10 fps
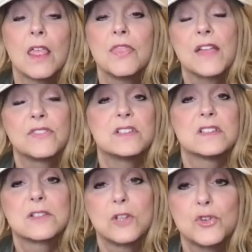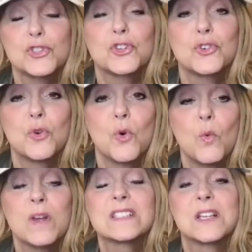that the disclosure
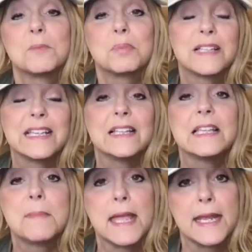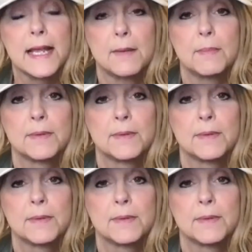was completely made up.